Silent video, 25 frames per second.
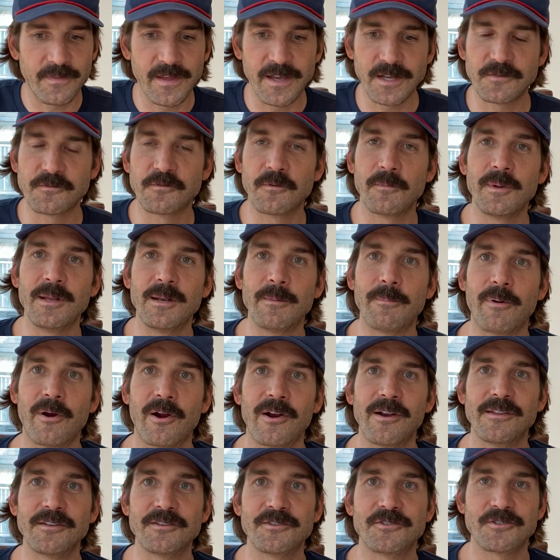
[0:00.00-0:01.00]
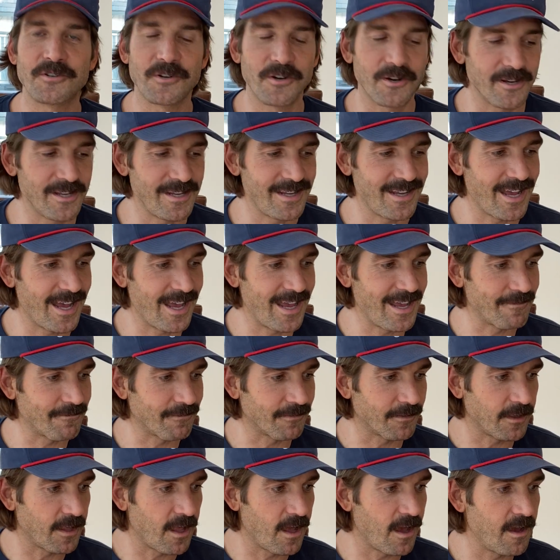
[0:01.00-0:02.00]
Thanks for being a part of this journey. I
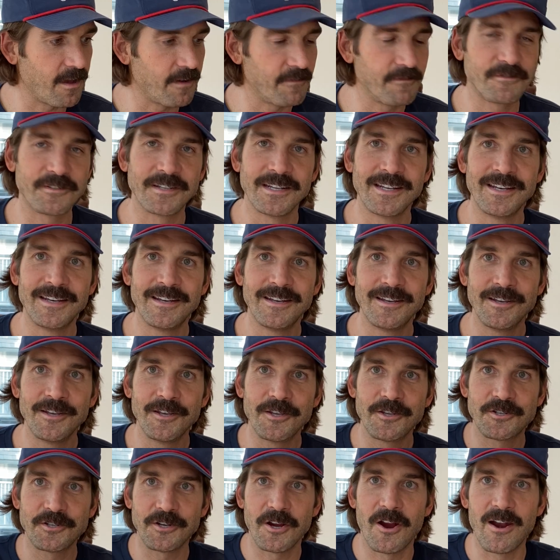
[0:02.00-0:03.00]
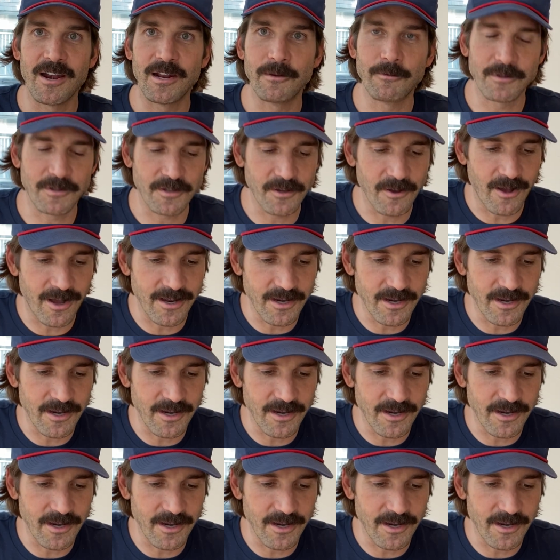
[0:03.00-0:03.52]
have loved sharing it with y'all.